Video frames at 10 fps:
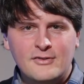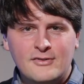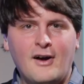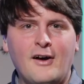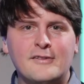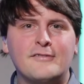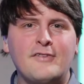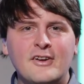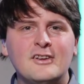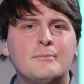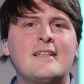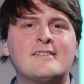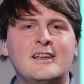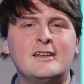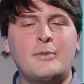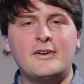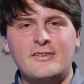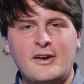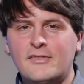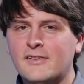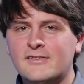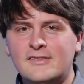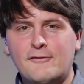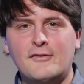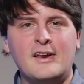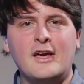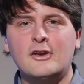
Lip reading: starts fundamentally by designing things differently,